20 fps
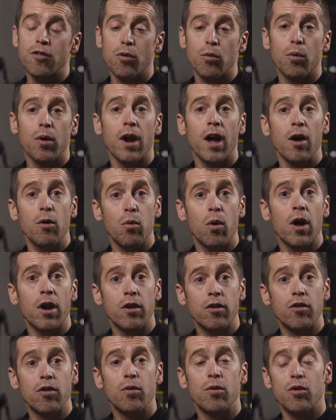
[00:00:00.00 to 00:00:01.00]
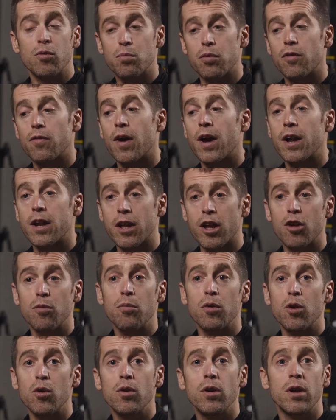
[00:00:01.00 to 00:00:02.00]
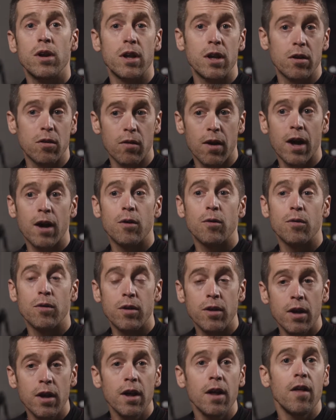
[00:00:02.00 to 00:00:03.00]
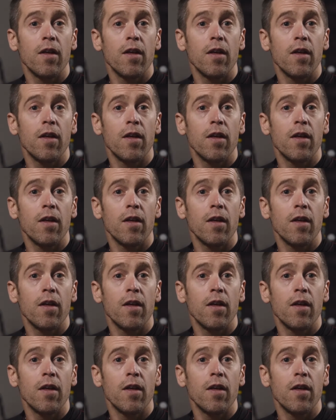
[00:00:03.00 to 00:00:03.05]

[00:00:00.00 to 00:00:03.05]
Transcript: so what I want to do is provide a community around